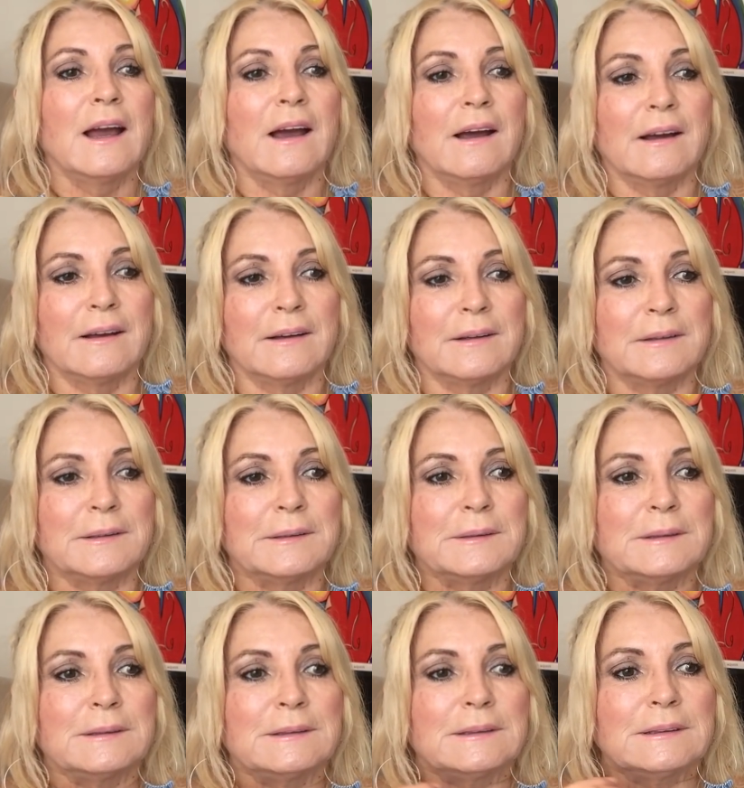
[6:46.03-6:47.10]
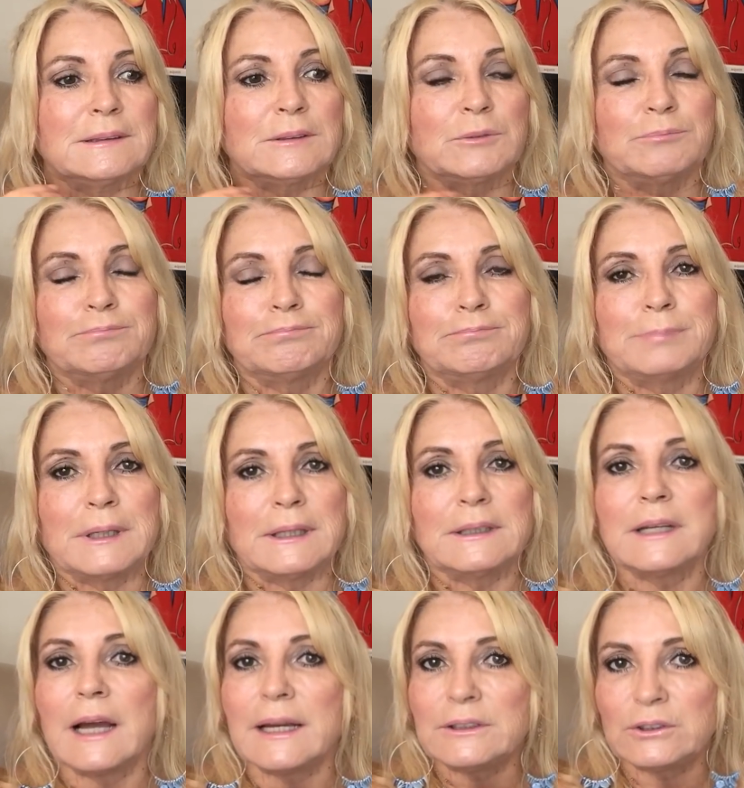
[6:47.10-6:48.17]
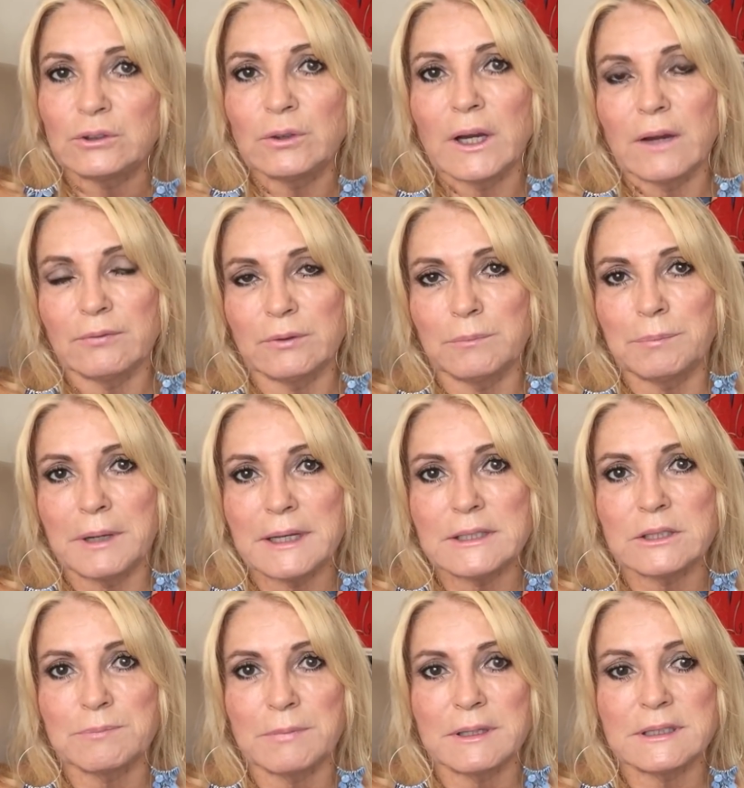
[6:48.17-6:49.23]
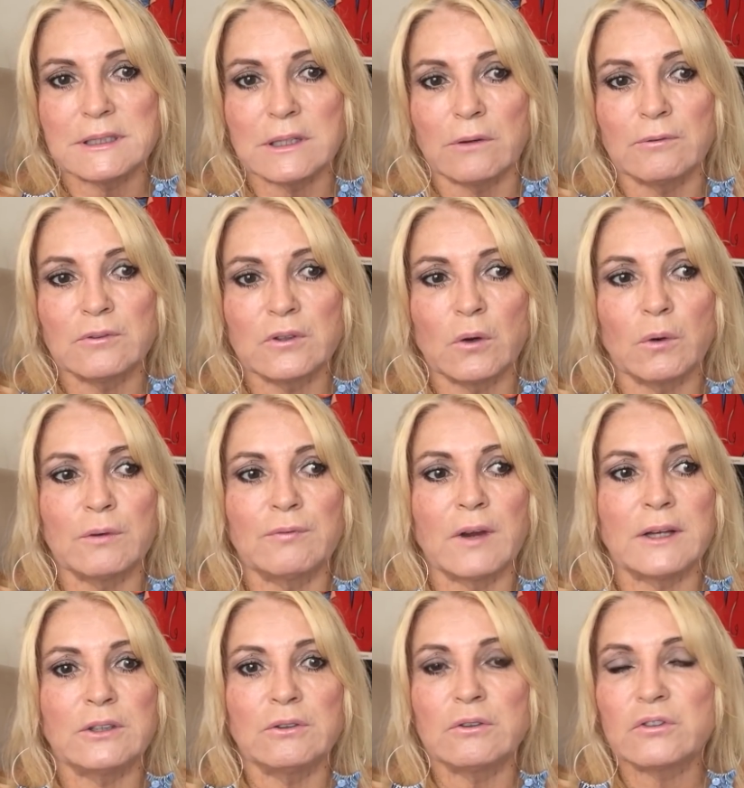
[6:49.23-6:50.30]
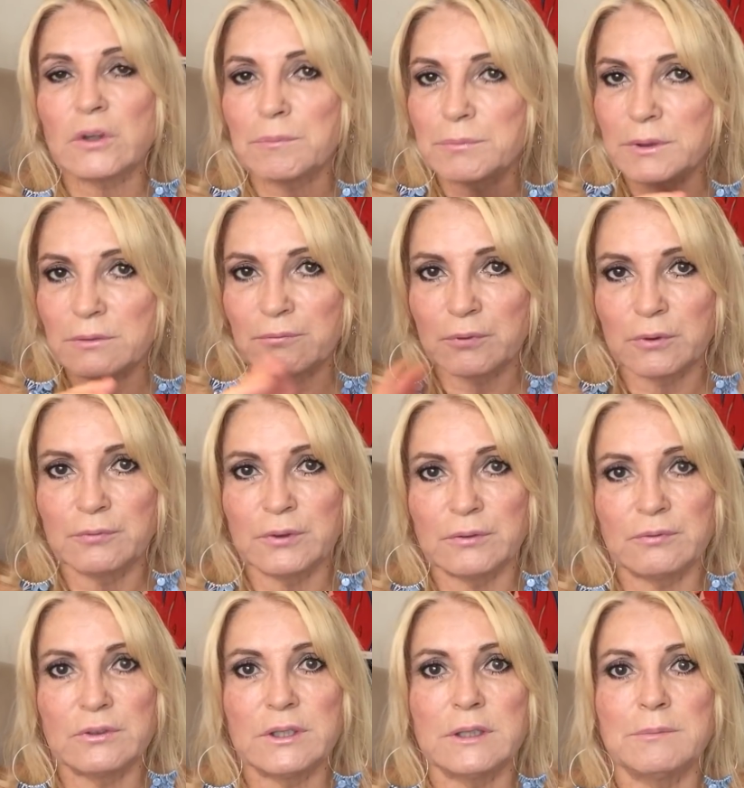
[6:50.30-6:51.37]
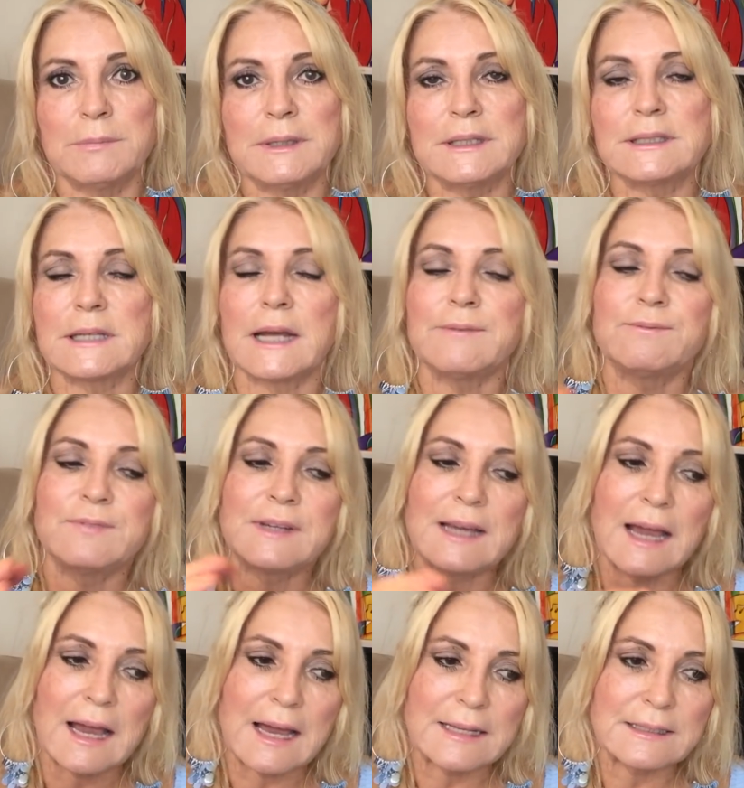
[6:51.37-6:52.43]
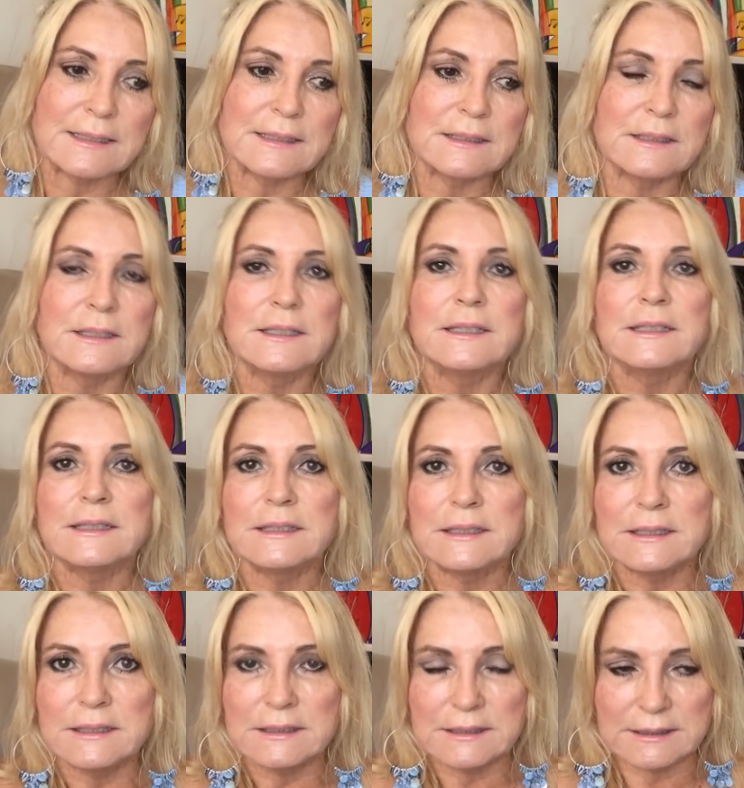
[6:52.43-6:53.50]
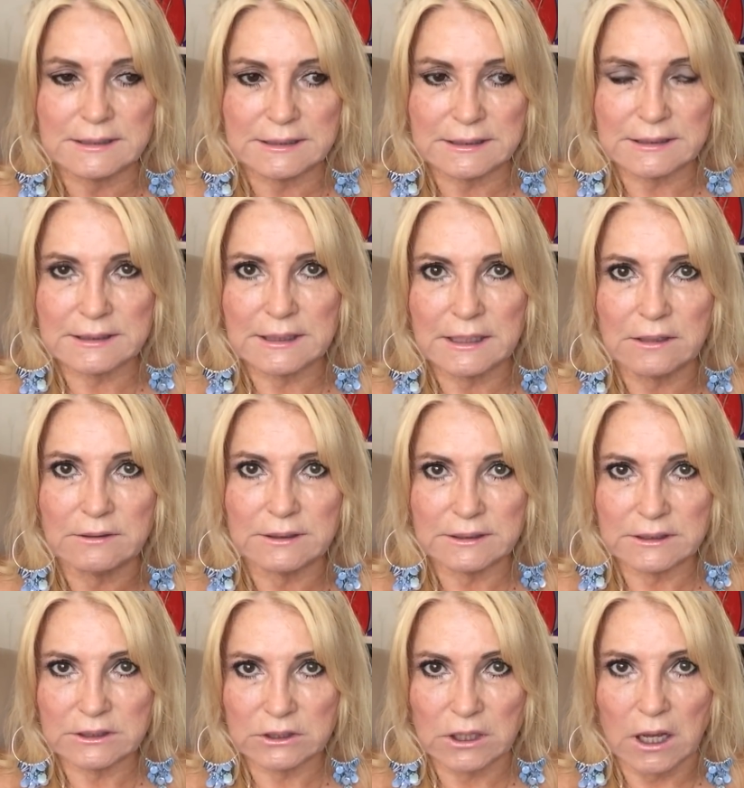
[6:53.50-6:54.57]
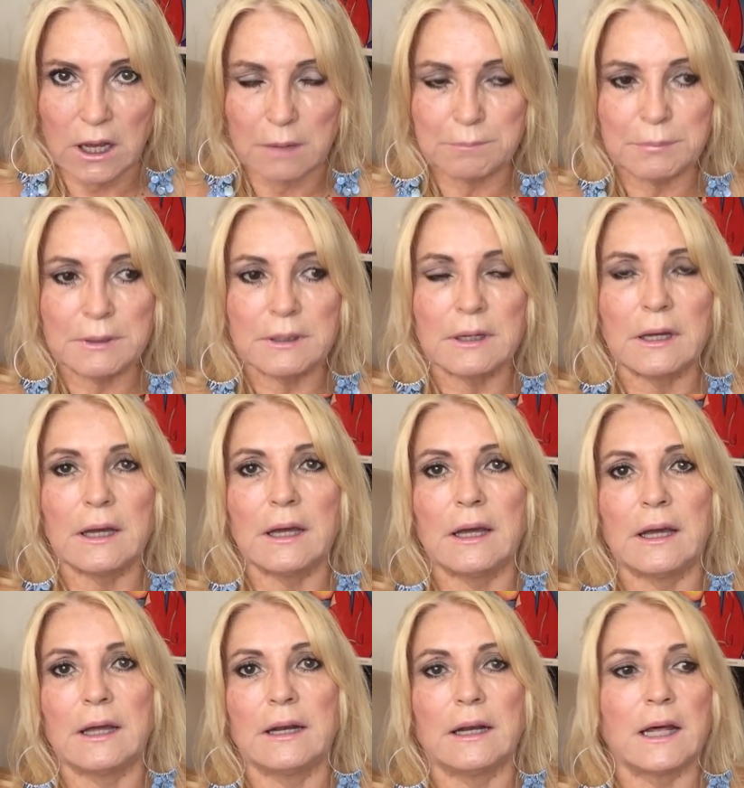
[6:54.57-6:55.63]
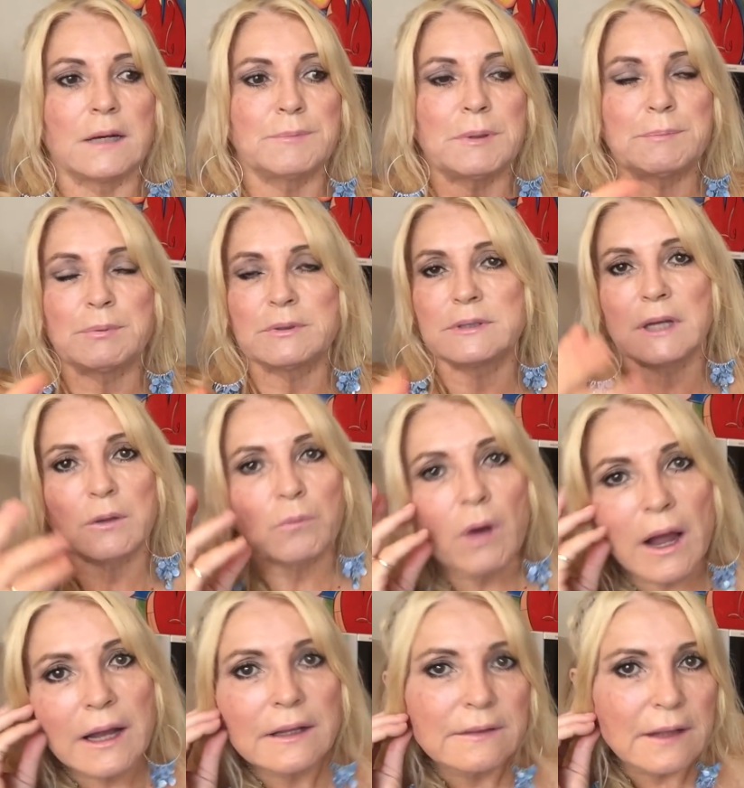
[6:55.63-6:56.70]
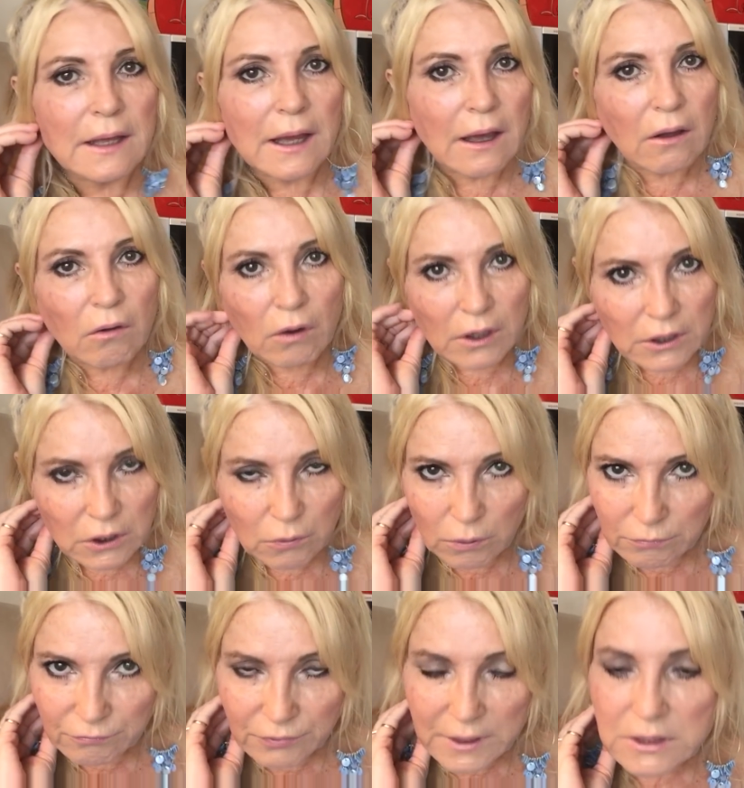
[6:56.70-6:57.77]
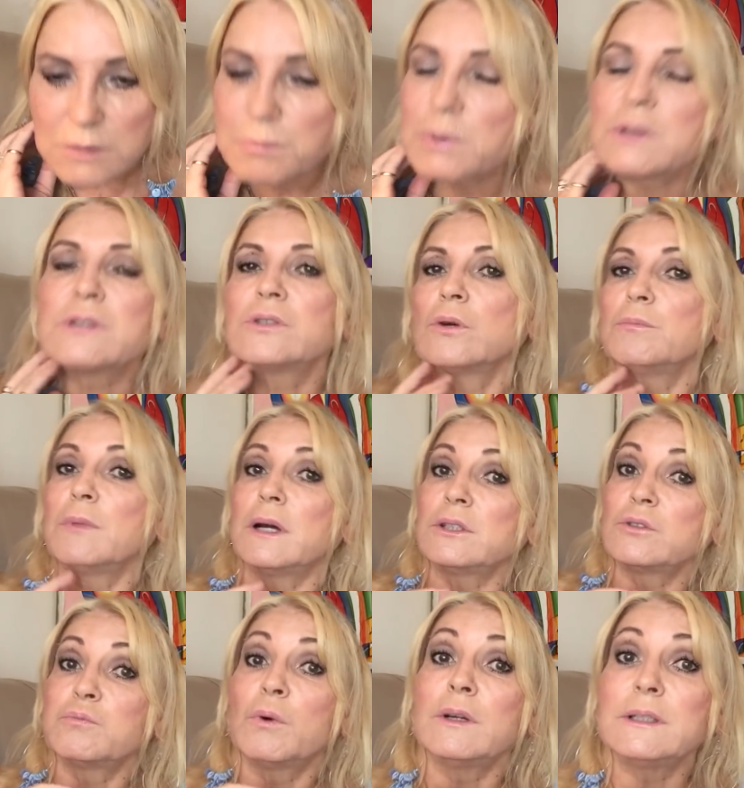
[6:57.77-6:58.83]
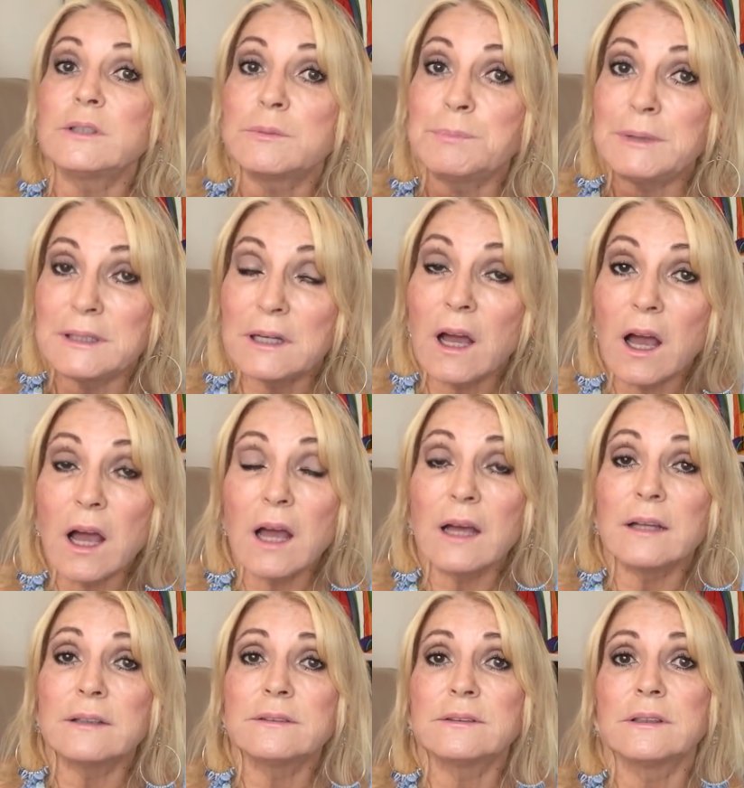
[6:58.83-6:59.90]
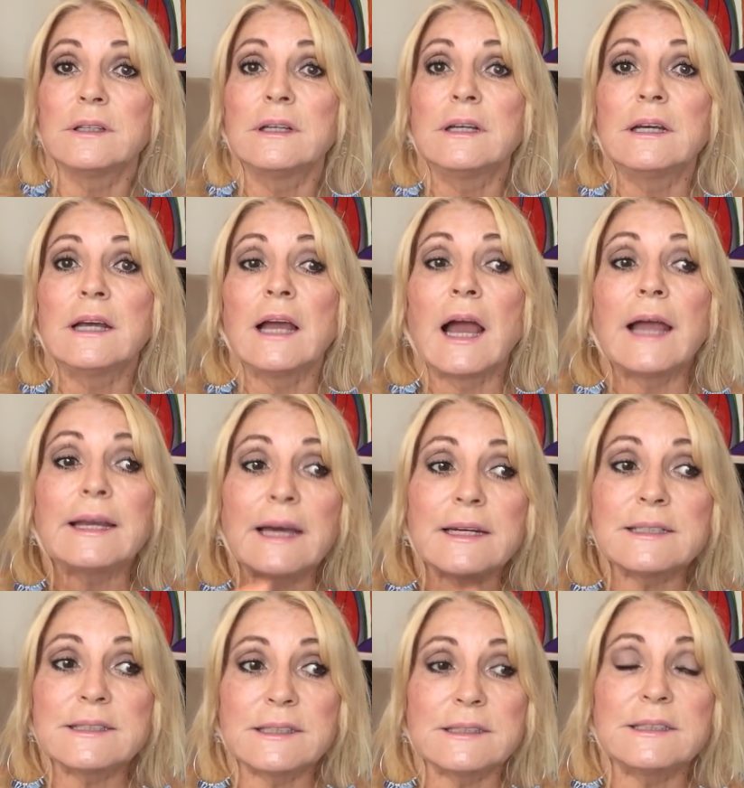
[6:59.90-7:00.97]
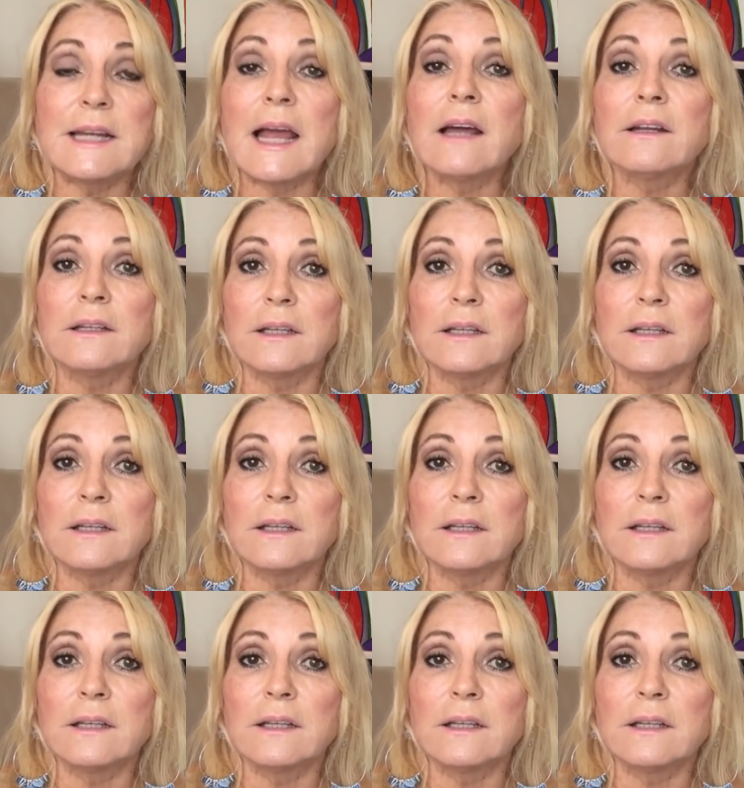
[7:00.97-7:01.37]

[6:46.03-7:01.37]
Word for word: Uh, But I do have to pace myself. So if I do something for fifteen minutes, I've got to sit down and stop. And a lot of people say, why in the hell are you on Facebook so much? Well, it's because I got to sit down